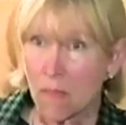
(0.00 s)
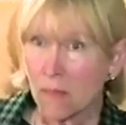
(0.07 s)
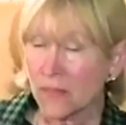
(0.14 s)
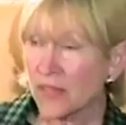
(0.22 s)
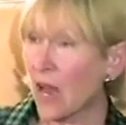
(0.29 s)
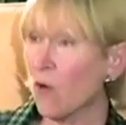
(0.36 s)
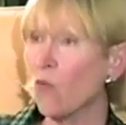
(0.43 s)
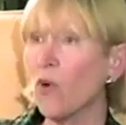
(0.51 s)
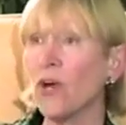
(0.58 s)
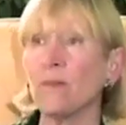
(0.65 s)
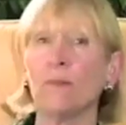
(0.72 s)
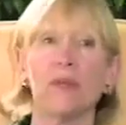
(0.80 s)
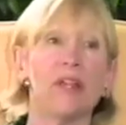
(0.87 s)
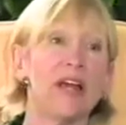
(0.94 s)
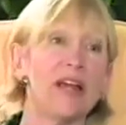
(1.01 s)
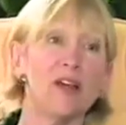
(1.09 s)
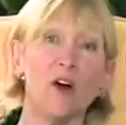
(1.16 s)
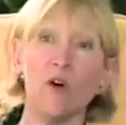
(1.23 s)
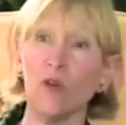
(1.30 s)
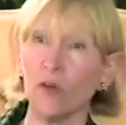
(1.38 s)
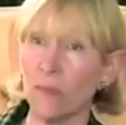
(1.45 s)
not one plain
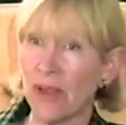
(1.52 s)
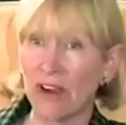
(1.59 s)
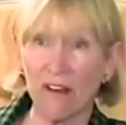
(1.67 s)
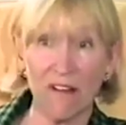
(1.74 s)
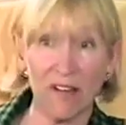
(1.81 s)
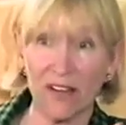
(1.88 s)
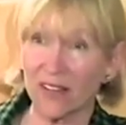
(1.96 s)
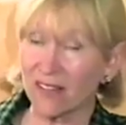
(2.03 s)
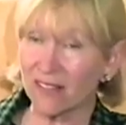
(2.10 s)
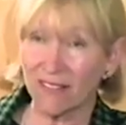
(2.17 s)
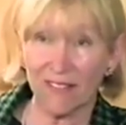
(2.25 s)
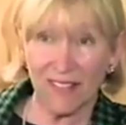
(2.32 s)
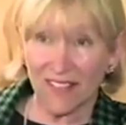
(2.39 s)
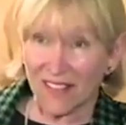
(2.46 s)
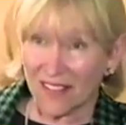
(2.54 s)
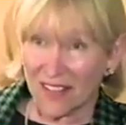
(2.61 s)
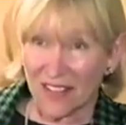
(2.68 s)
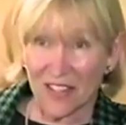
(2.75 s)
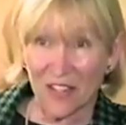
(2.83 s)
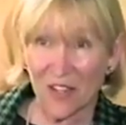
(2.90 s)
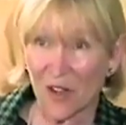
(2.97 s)
old American,
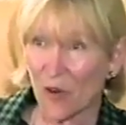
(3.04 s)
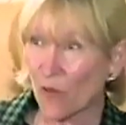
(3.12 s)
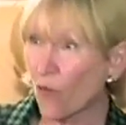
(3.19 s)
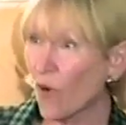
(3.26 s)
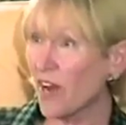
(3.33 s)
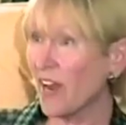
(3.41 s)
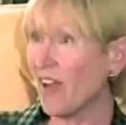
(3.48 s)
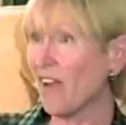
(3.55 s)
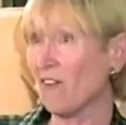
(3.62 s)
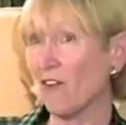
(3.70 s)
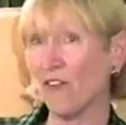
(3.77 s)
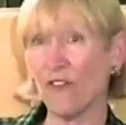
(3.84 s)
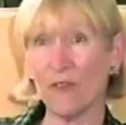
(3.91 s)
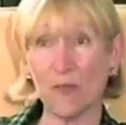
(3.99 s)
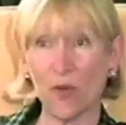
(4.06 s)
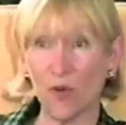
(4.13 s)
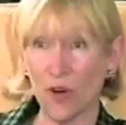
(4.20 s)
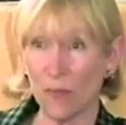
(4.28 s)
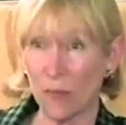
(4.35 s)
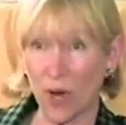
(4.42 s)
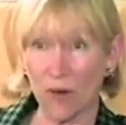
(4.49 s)
whatever, from
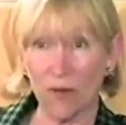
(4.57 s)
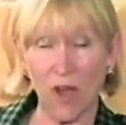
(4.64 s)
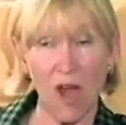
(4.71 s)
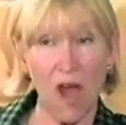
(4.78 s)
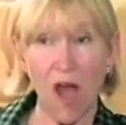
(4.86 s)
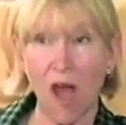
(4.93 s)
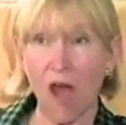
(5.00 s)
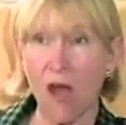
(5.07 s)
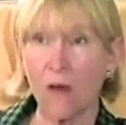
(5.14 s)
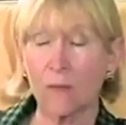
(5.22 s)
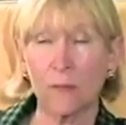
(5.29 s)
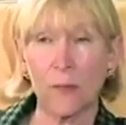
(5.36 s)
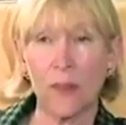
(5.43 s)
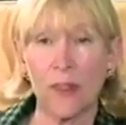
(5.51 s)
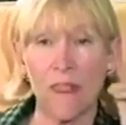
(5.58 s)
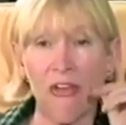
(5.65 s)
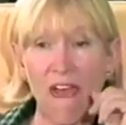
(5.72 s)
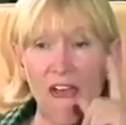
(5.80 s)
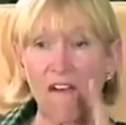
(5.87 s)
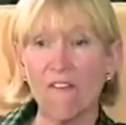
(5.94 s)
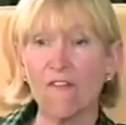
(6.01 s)
Corn Pone.
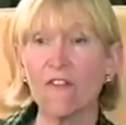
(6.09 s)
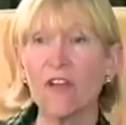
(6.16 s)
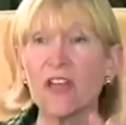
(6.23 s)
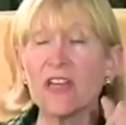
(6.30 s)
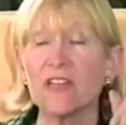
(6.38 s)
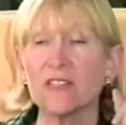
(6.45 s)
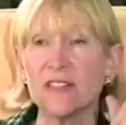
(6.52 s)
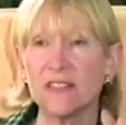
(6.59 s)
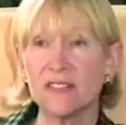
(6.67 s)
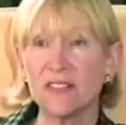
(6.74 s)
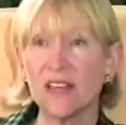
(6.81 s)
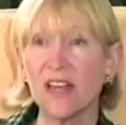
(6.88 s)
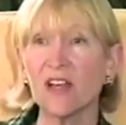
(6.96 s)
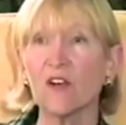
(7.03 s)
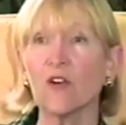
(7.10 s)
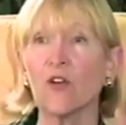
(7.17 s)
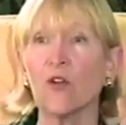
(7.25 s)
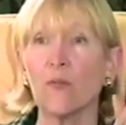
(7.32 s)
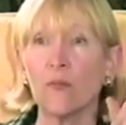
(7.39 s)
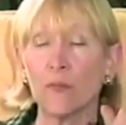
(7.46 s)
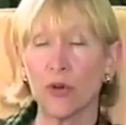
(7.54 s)
Every single
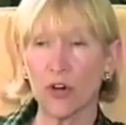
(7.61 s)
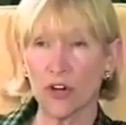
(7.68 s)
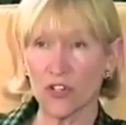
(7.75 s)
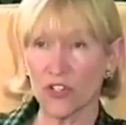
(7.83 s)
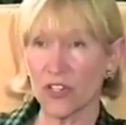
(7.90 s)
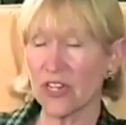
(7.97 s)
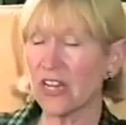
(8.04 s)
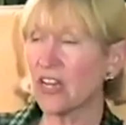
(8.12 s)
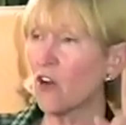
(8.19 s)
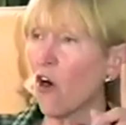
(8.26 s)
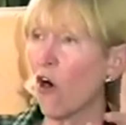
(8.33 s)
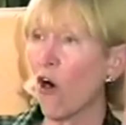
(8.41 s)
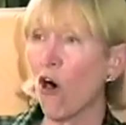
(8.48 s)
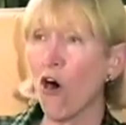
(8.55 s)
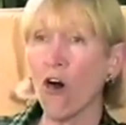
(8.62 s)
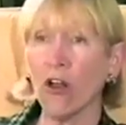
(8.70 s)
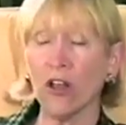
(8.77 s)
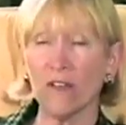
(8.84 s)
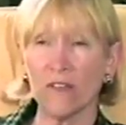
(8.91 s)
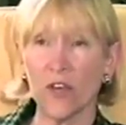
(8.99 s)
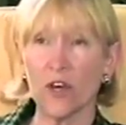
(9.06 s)
person in all
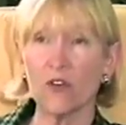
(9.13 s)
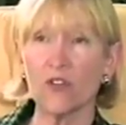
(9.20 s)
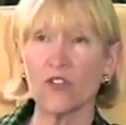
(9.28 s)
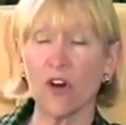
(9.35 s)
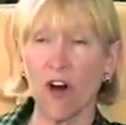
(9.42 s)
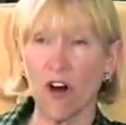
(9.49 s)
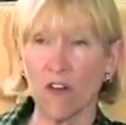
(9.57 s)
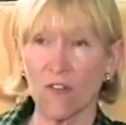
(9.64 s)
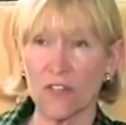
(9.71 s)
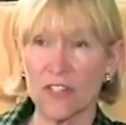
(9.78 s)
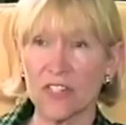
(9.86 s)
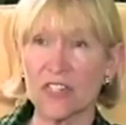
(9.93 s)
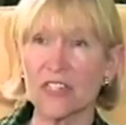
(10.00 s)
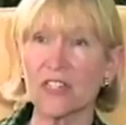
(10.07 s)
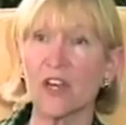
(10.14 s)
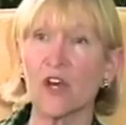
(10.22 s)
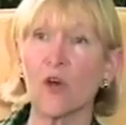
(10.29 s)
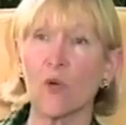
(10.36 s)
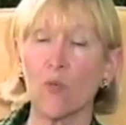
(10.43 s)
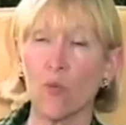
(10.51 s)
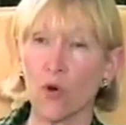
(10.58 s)
of those offices
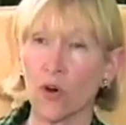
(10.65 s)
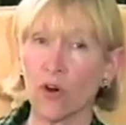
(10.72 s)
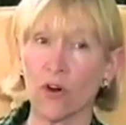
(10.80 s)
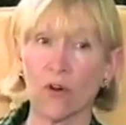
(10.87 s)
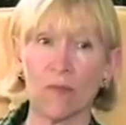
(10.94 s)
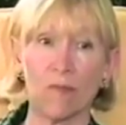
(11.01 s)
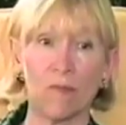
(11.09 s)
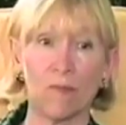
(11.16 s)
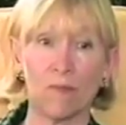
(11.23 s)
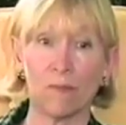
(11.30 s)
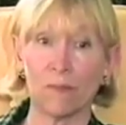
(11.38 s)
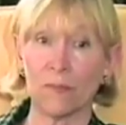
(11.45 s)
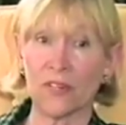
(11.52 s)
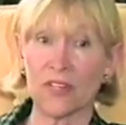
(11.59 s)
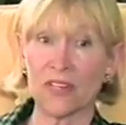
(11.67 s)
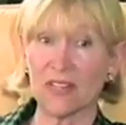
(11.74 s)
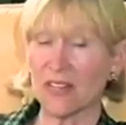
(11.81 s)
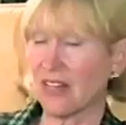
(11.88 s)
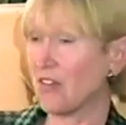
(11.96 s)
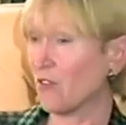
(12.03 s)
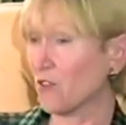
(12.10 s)
were
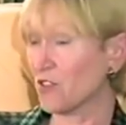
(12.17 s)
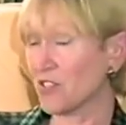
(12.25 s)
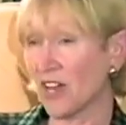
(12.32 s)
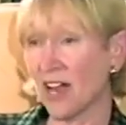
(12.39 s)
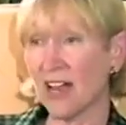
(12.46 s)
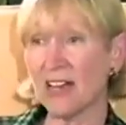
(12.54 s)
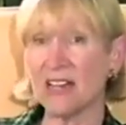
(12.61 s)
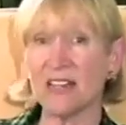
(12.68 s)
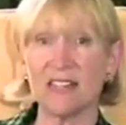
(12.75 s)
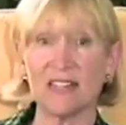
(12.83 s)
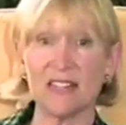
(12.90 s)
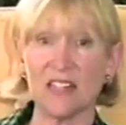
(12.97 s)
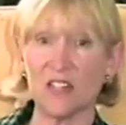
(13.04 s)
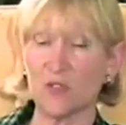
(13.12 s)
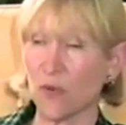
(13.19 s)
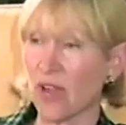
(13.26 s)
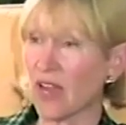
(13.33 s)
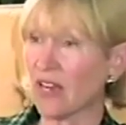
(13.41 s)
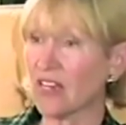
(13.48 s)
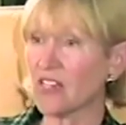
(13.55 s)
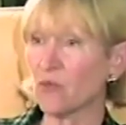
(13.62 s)
either Zionist,
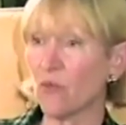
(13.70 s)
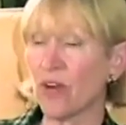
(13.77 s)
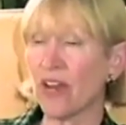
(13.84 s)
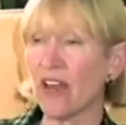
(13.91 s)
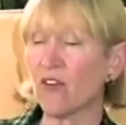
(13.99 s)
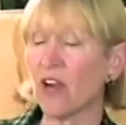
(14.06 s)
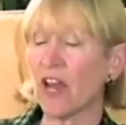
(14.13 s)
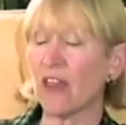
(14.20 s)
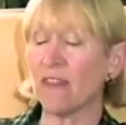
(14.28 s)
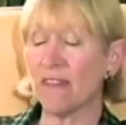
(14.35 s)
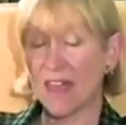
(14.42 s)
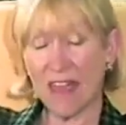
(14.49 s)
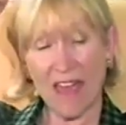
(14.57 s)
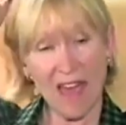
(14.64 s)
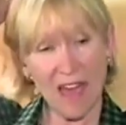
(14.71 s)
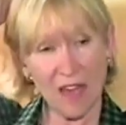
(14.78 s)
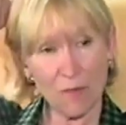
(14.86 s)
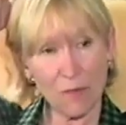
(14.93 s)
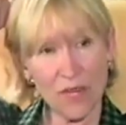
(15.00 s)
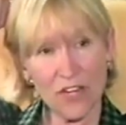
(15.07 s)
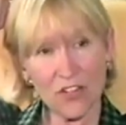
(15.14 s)
Israelis, whatever, and they
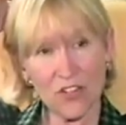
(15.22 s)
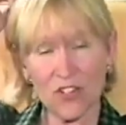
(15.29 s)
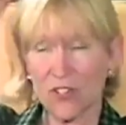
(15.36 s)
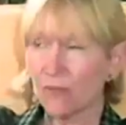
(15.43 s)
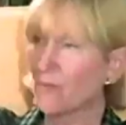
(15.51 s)
had pictures